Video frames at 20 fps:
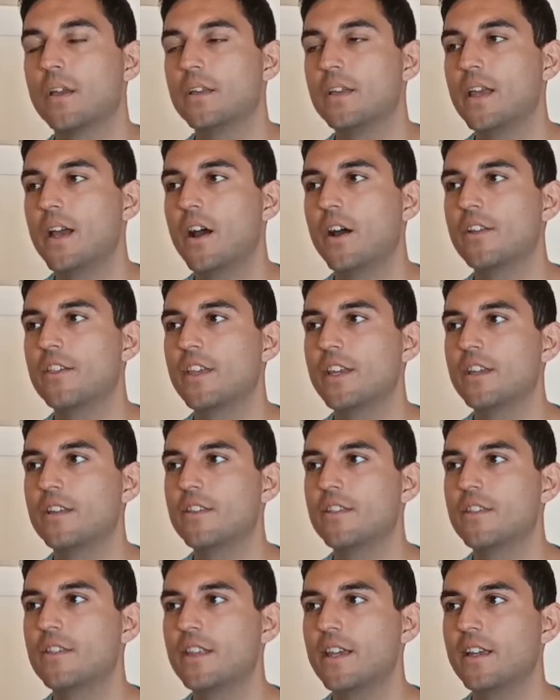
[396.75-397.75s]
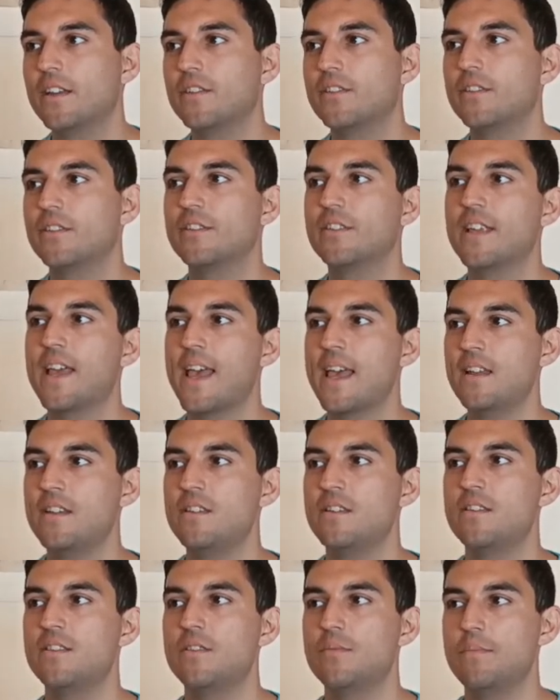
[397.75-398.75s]
I think things
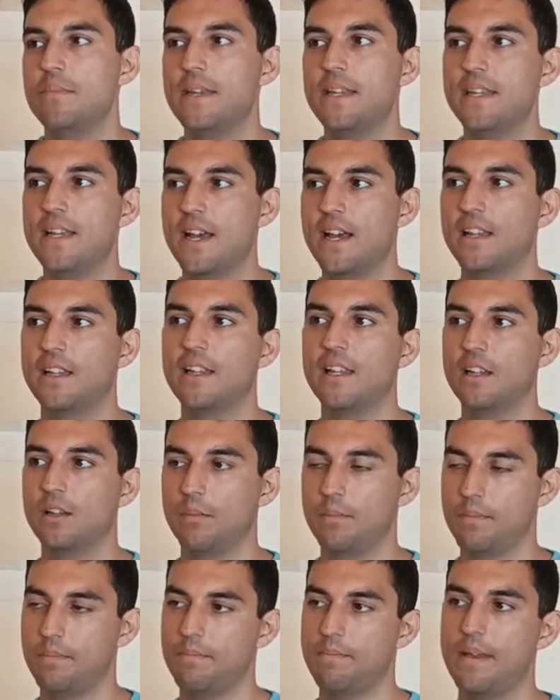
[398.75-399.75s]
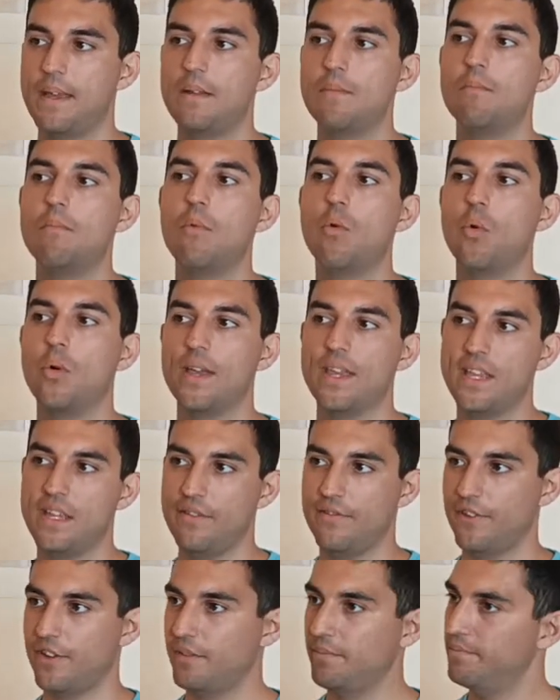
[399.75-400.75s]
tend to be a little bit more
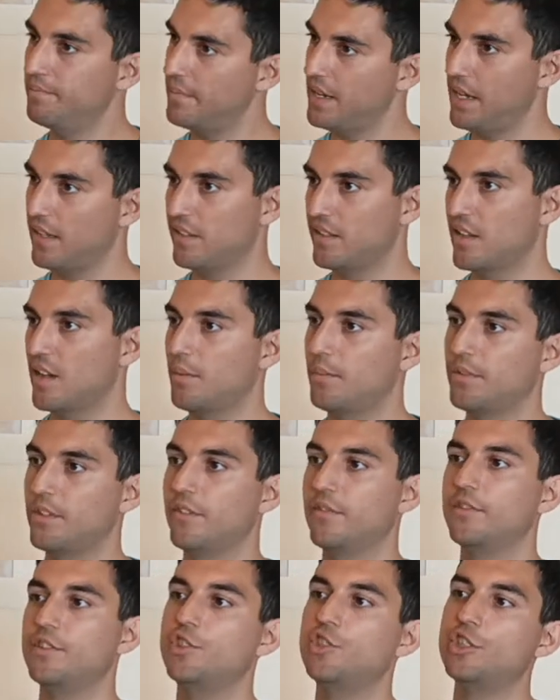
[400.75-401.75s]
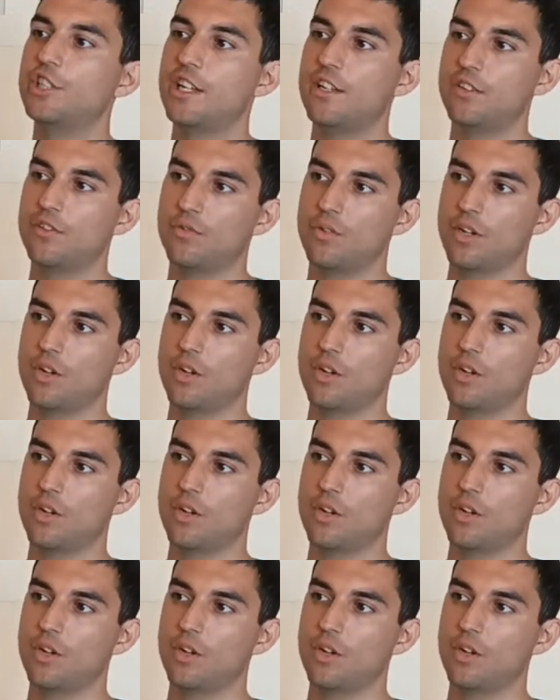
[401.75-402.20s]
even in terms of gender